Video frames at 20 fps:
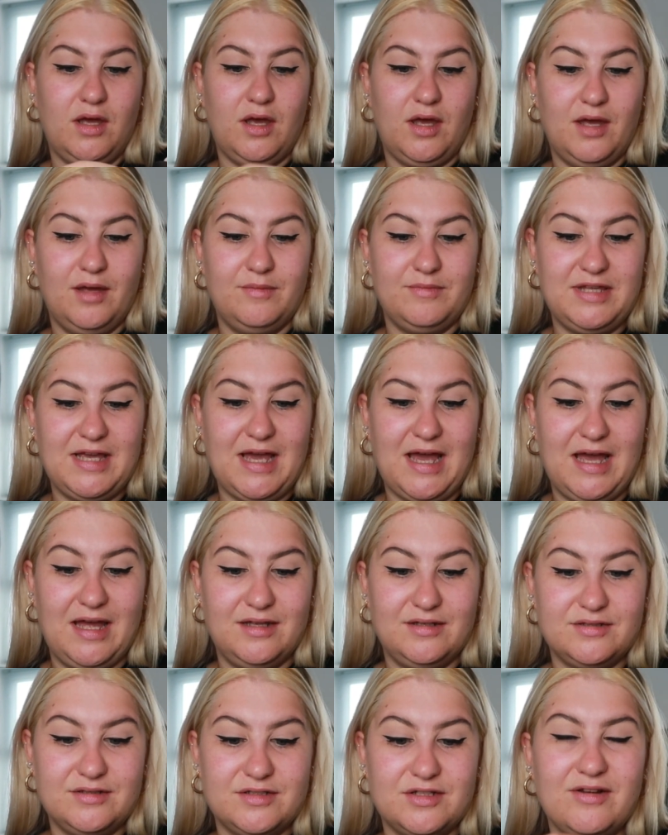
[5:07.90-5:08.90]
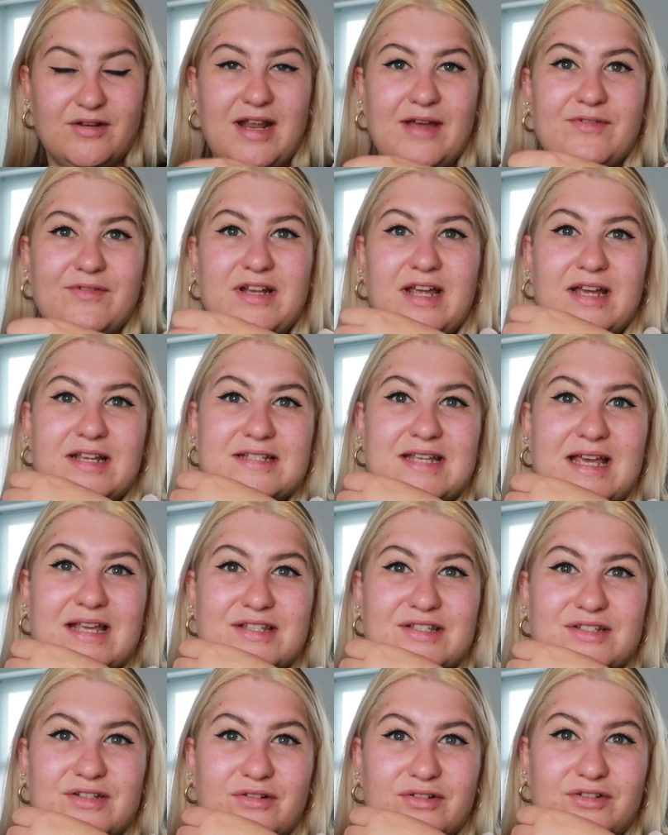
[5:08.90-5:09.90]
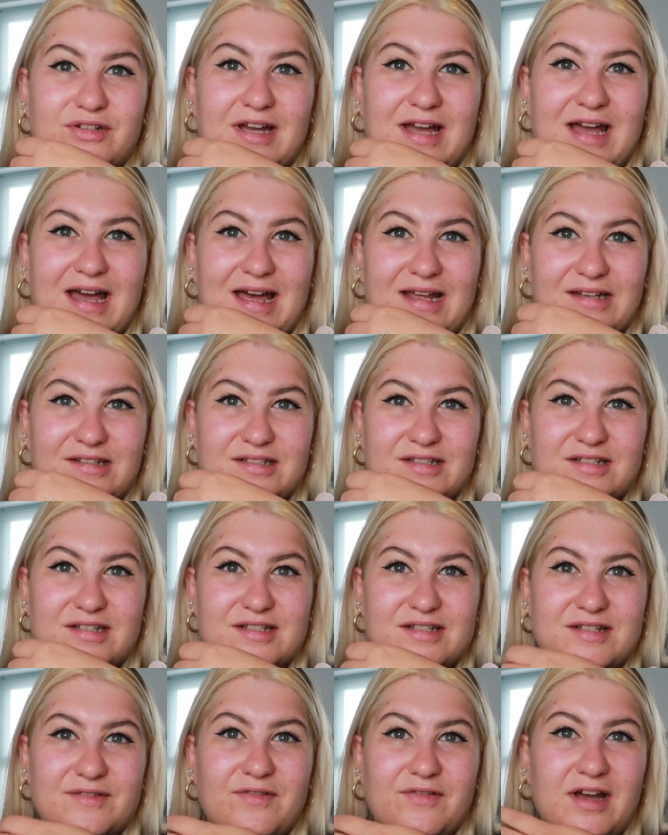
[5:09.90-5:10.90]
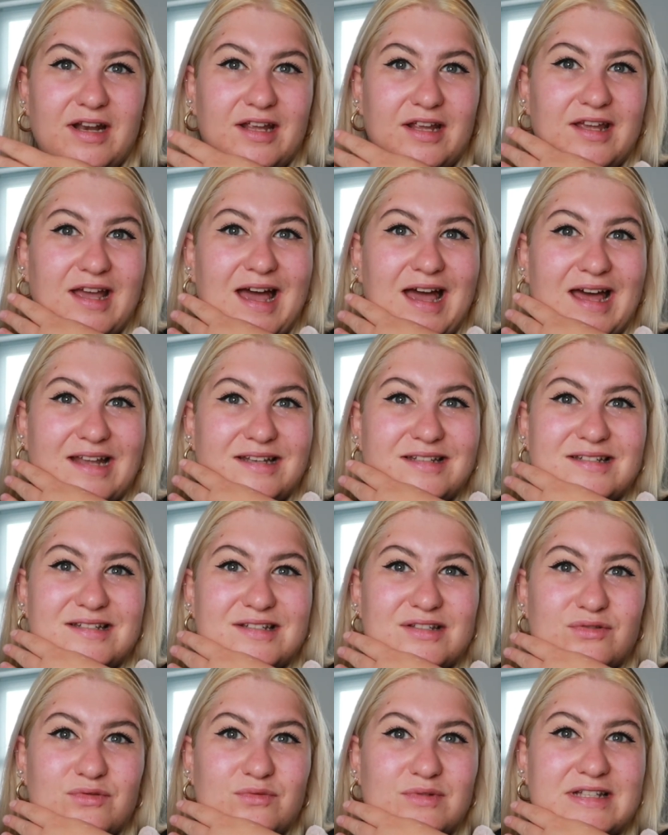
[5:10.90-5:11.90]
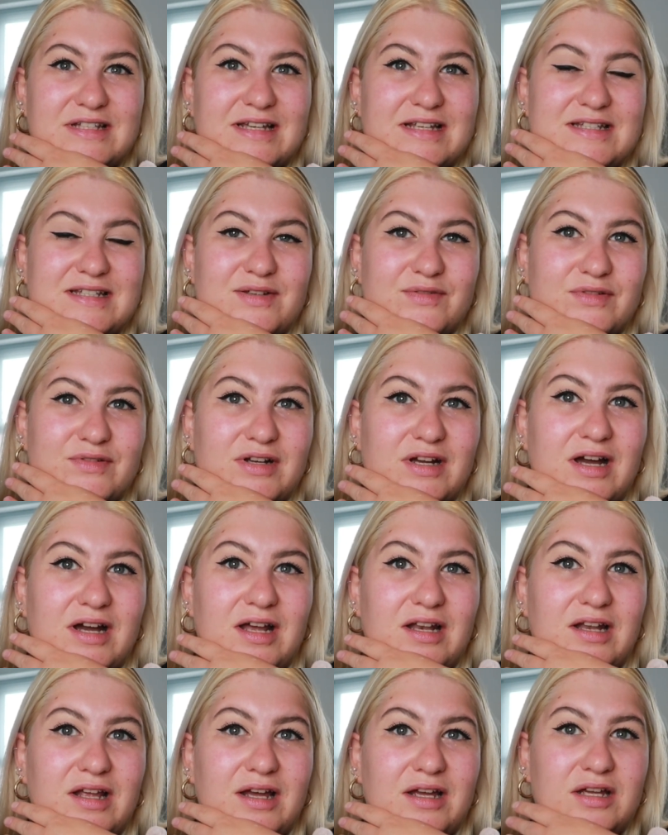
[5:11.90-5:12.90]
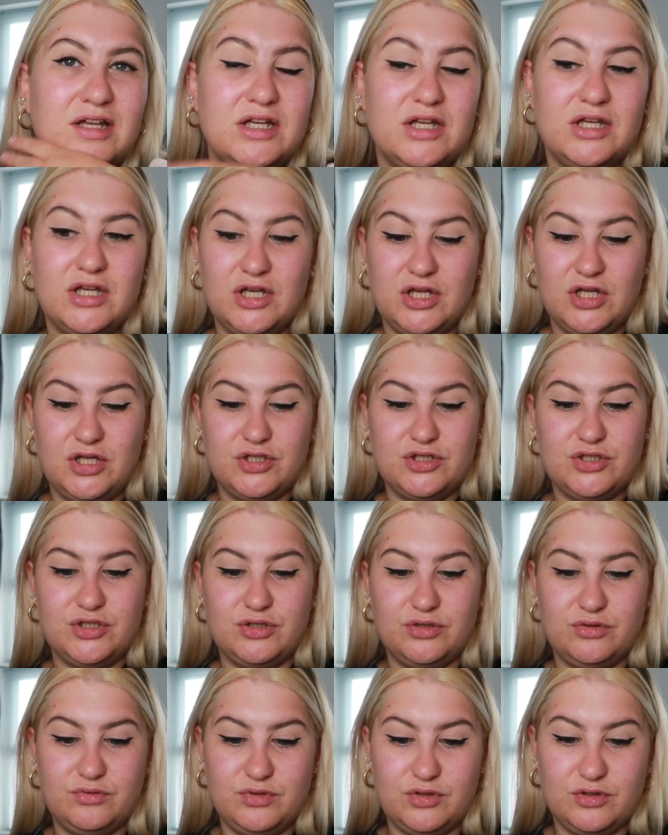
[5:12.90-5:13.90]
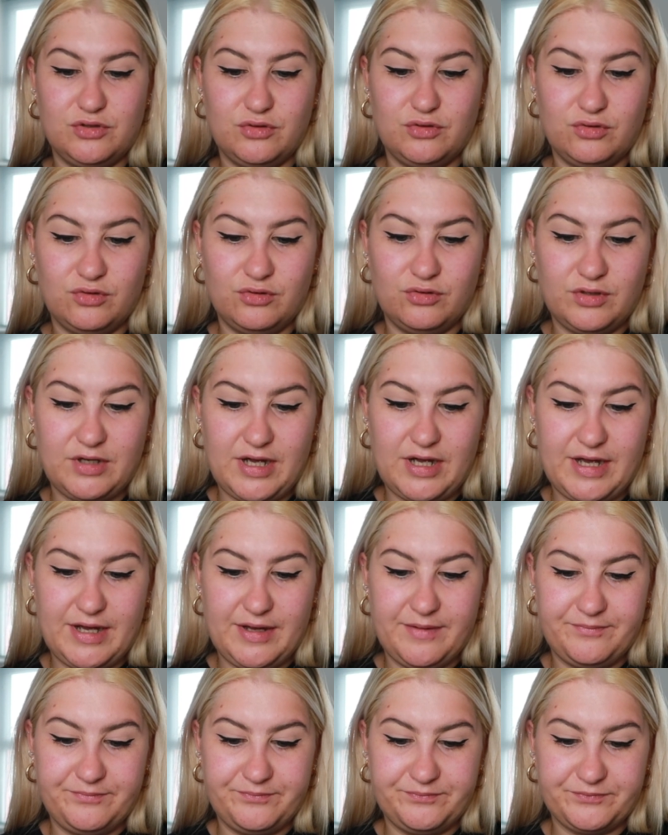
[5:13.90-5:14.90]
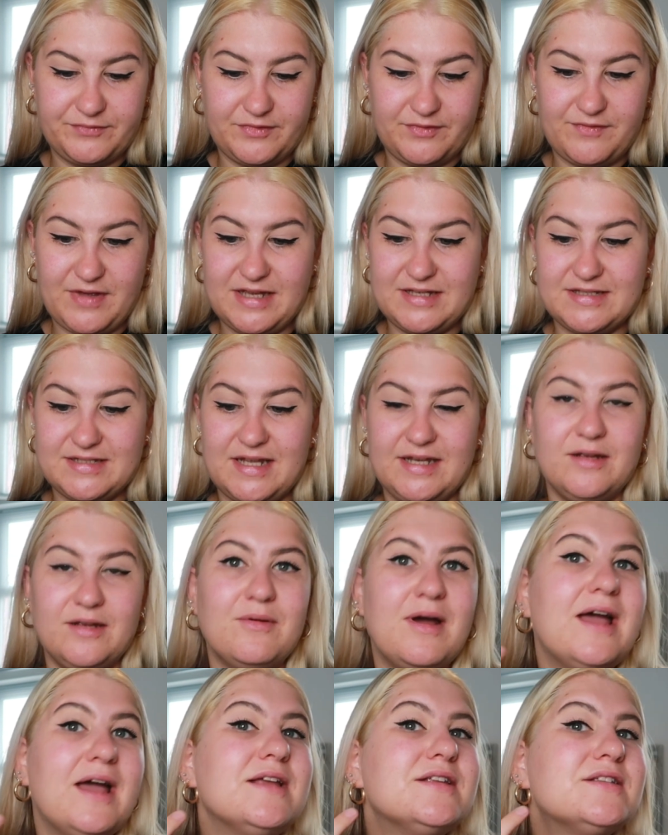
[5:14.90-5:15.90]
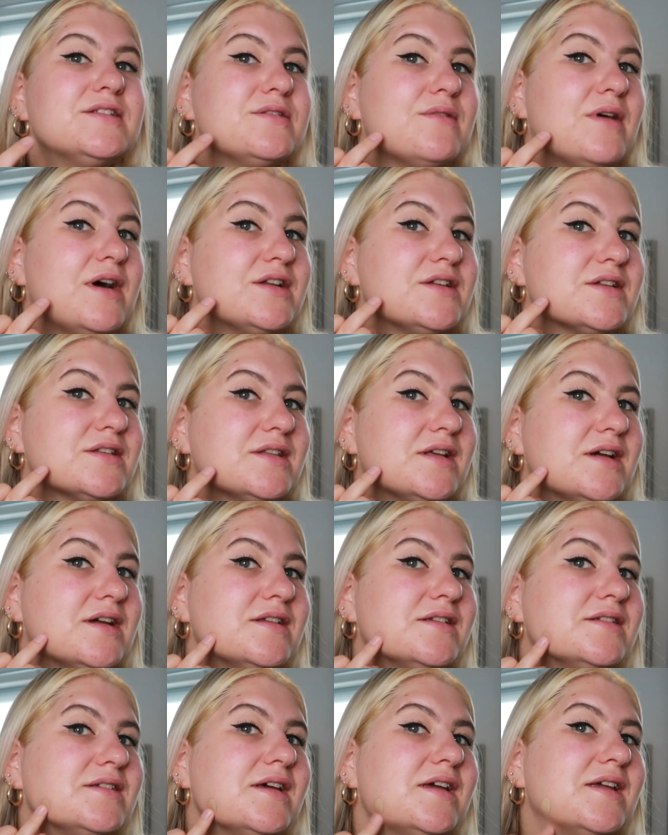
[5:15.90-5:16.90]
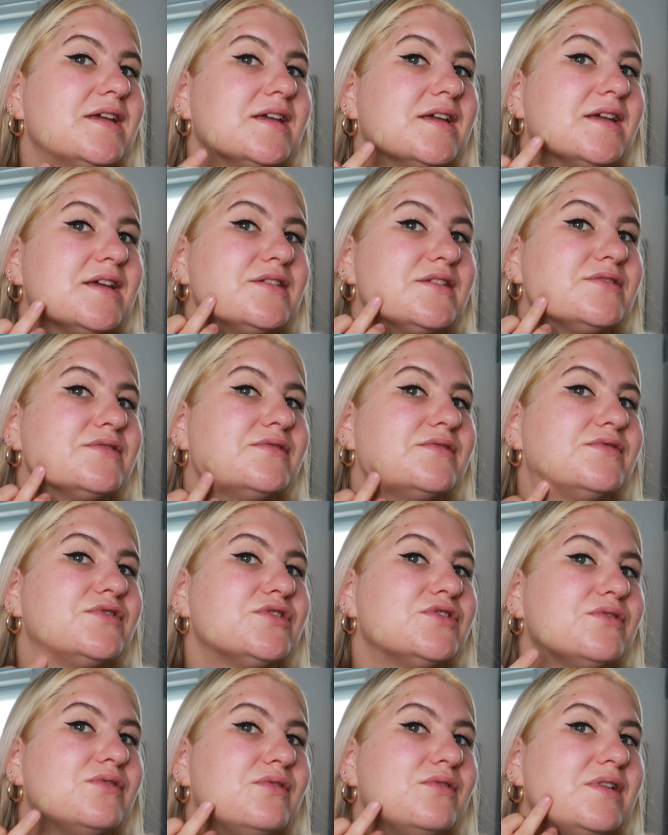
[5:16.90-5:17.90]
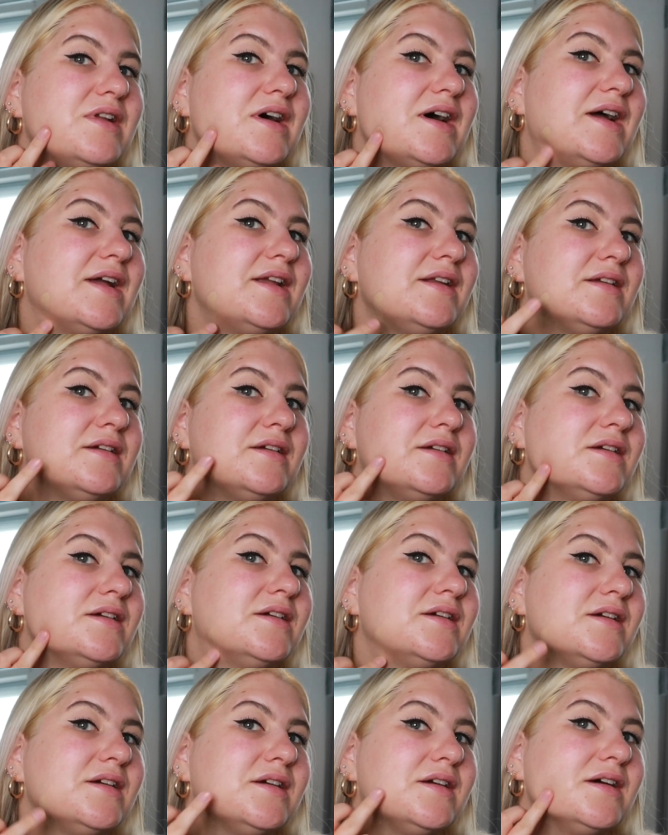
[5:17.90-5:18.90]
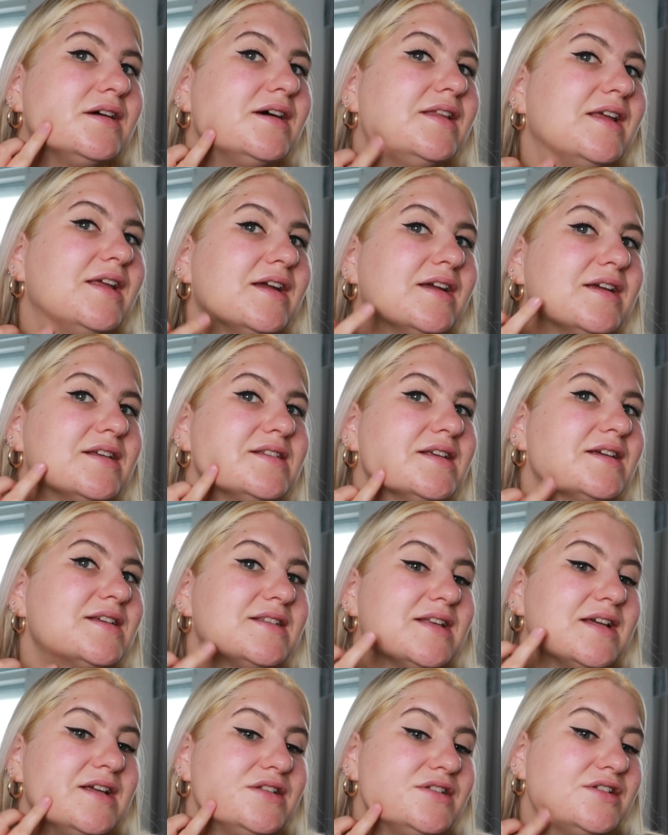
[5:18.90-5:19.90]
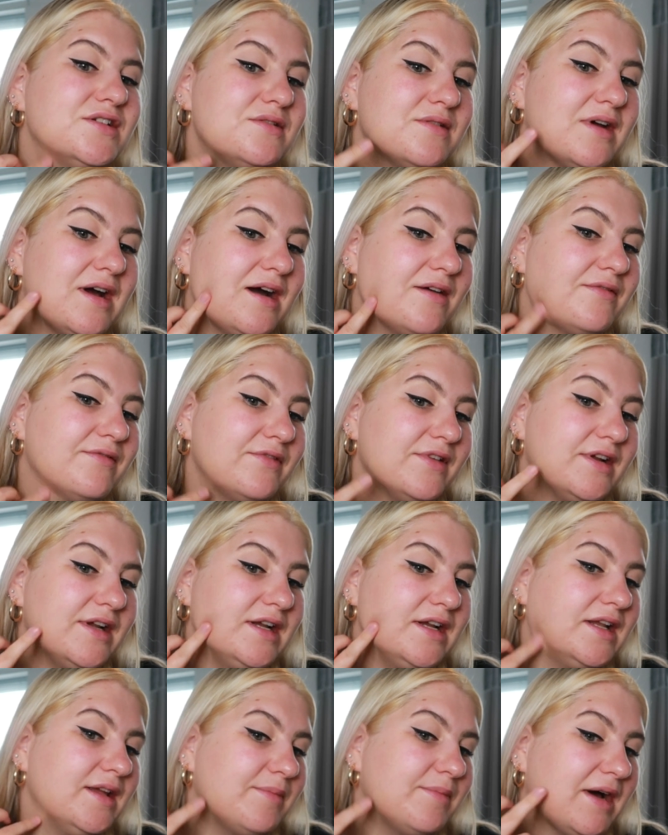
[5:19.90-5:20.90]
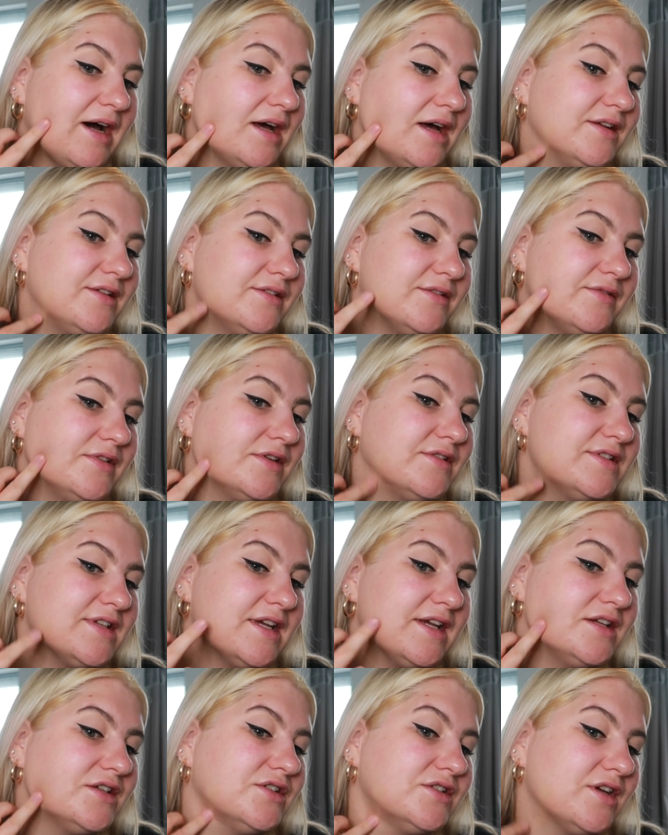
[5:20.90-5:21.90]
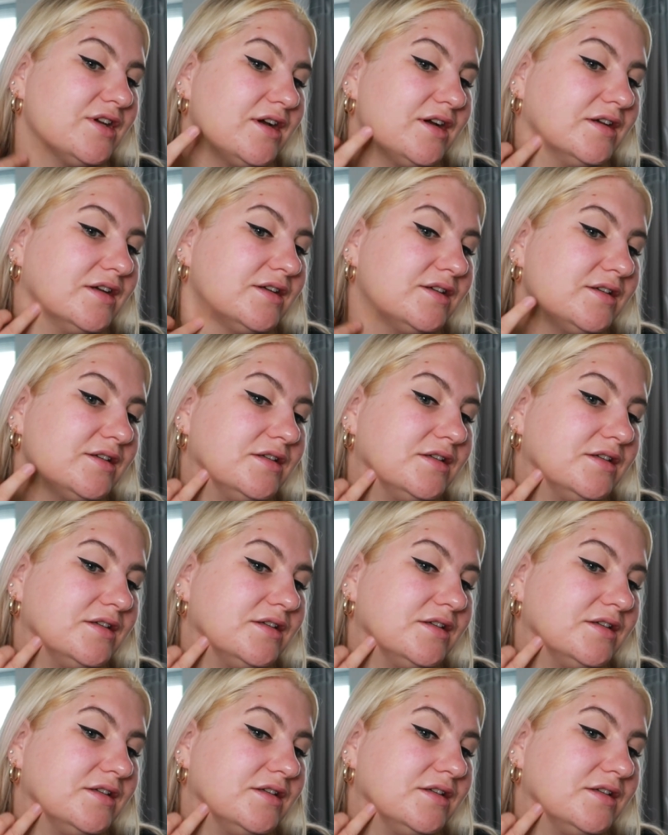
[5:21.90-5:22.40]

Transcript: Yeah, don't ever like test it on your hand, because I find like your hand is always like a different colour to your face anyway. So I just like to take it sort of jawline, and then because like I said, I do have really bad rosacea,